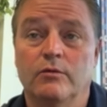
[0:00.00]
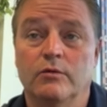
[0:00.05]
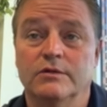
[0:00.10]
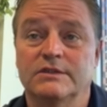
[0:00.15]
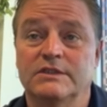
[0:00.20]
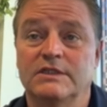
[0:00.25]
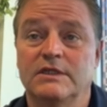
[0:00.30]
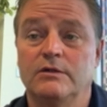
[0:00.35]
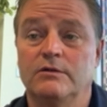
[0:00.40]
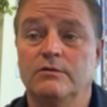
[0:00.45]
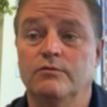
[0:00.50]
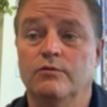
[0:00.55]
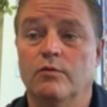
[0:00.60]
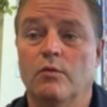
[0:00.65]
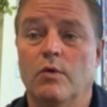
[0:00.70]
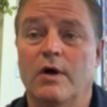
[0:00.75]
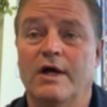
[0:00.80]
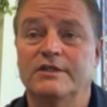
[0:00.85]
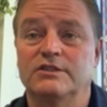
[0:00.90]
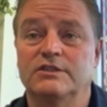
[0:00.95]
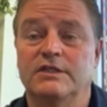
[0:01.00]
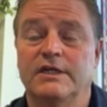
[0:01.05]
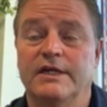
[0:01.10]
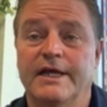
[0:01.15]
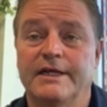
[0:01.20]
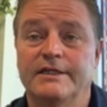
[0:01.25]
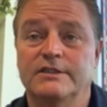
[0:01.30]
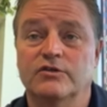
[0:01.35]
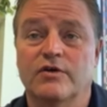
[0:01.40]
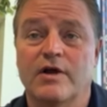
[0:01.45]
We'll see, watch
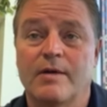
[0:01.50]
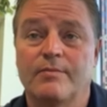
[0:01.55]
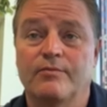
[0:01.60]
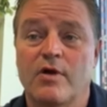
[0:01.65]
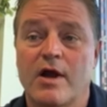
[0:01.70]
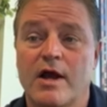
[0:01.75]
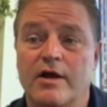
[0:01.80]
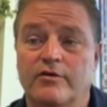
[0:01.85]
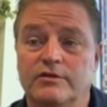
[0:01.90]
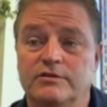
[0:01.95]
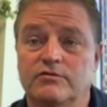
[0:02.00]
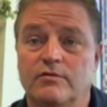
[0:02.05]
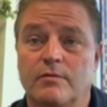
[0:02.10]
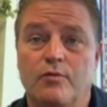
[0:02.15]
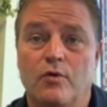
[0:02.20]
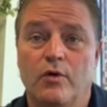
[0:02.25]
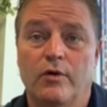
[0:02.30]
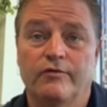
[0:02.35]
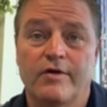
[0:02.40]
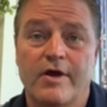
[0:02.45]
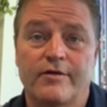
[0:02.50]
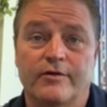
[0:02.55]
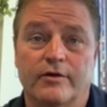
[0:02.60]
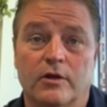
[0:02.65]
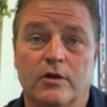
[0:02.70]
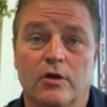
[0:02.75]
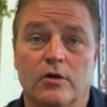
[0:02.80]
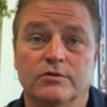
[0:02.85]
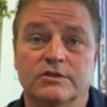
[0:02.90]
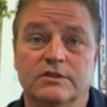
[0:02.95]
tonight's crop progress report rather
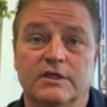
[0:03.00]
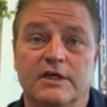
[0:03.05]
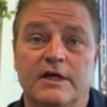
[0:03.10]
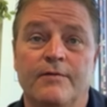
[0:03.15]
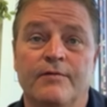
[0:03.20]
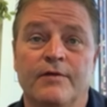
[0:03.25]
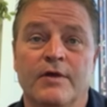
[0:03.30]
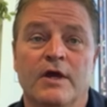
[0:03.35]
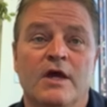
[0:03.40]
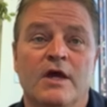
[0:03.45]
closely.